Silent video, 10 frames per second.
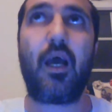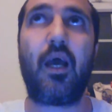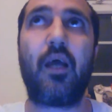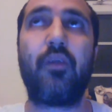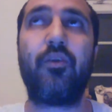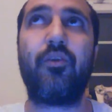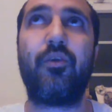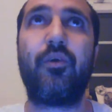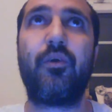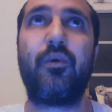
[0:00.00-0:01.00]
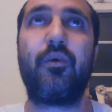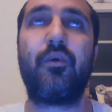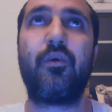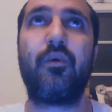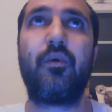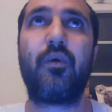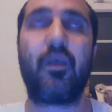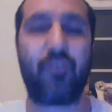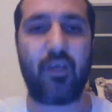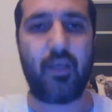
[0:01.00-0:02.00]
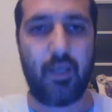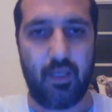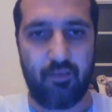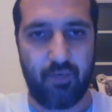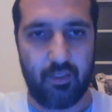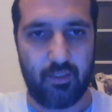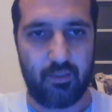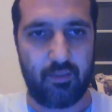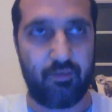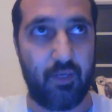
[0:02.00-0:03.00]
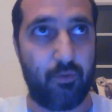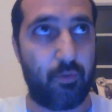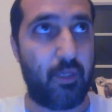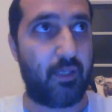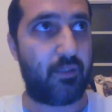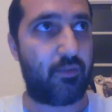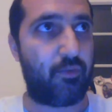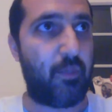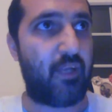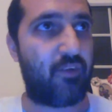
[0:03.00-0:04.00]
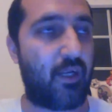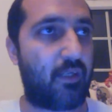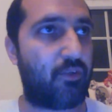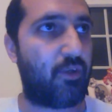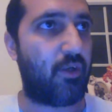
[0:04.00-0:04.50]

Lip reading: And as I say, if I thought about, to me, it's like,